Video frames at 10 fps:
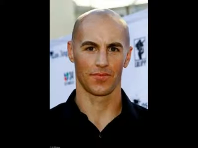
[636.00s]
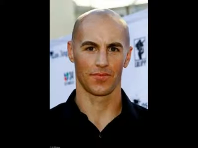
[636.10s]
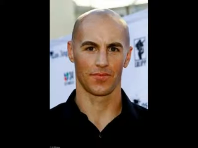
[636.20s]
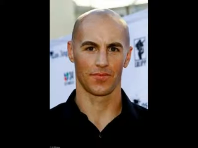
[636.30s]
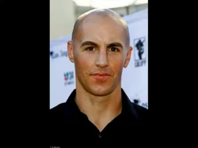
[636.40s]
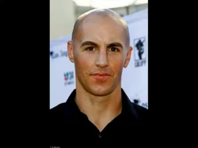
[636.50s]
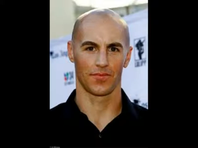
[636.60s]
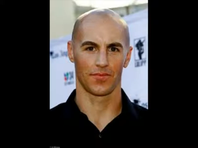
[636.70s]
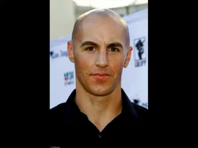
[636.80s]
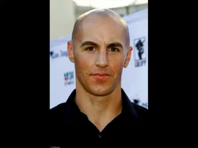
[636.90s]

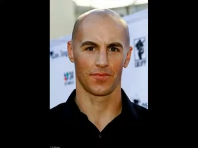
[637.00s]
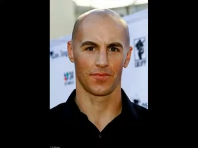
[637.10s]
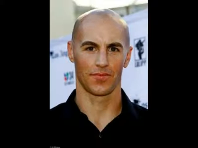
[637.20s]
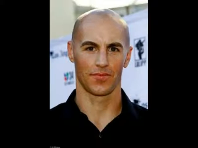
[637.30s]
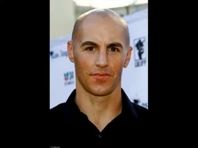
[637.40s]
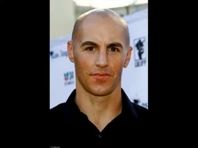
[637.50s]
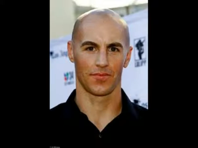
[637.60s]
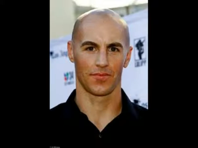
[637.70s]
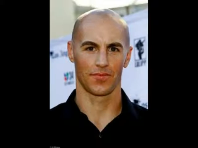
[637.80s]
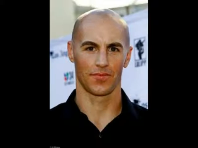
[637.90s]

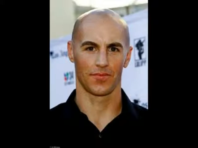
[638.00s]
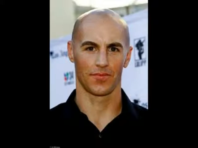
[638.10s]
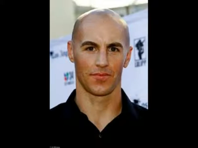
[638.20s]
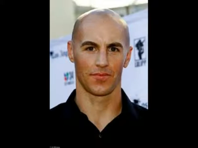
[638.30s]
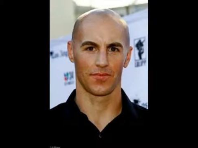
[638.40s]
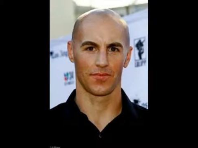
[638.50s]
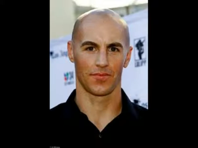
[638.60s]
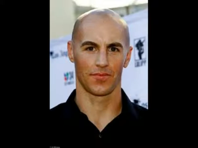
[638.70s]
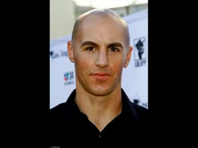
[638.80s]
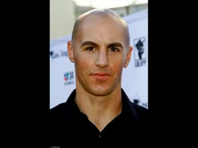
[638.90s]

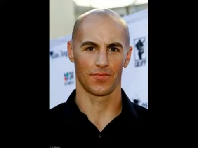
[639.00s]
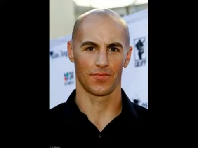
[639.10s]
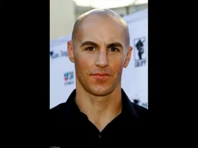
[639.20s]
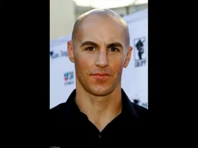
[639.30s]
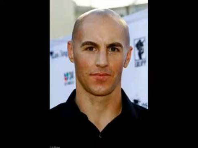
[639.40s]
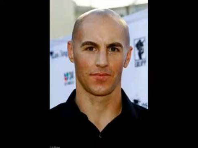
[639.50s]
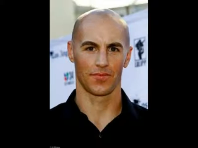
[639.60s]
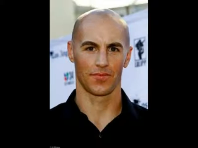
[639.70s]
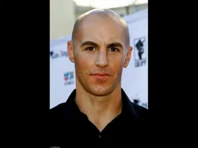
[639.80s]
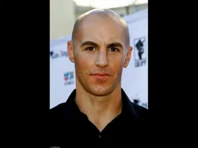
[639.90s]

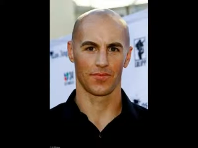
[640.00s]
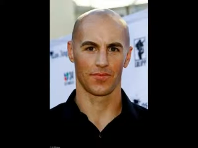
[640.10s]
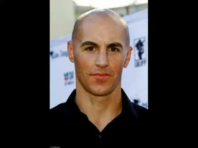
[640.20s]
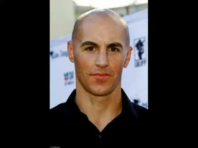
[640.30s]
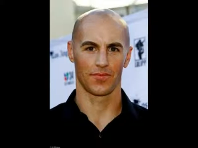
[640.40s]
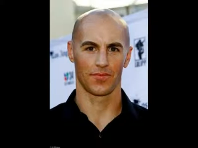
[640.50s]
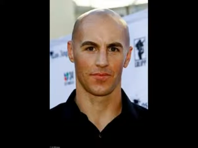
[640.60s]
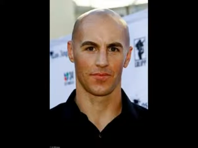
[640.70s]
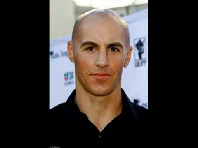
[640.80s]
(no lip movement)